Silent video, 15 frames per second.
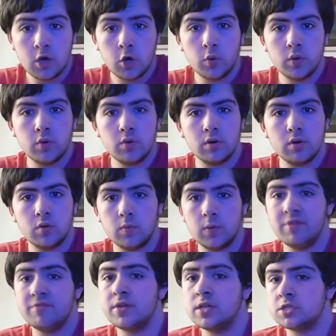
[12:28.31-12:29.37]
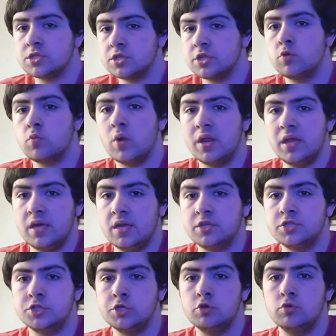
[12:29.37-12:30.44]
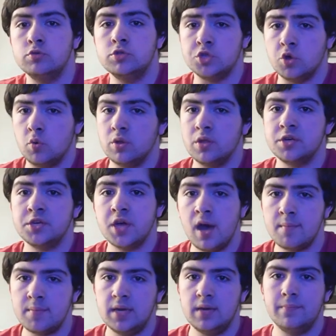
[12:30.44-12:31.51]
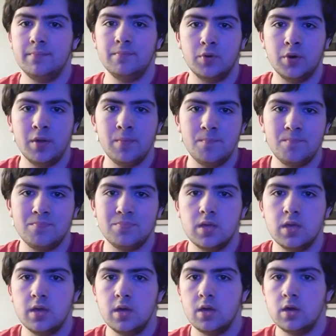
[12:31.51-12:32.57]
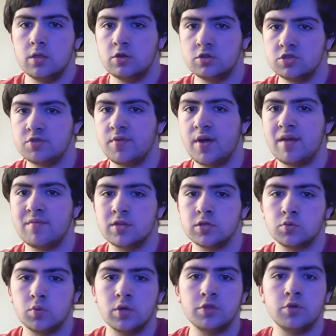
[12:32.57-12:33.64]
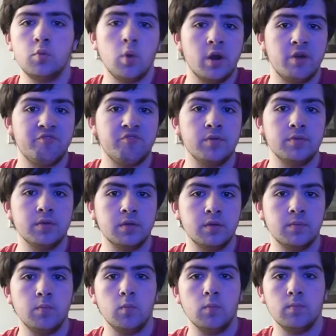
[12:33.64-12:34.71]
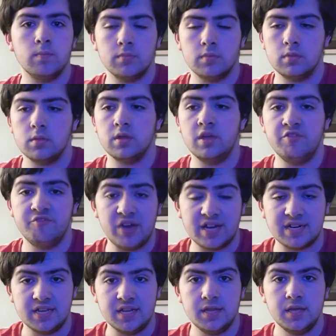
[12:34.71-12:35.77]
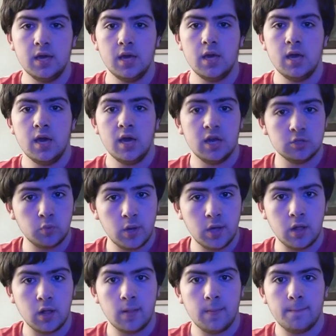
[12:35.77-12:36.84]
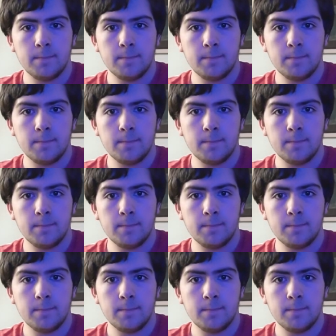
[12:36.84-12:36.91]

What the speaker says: we eventually run into Joel and Tommy, right? They're surviving as well. They're running from the infected as well.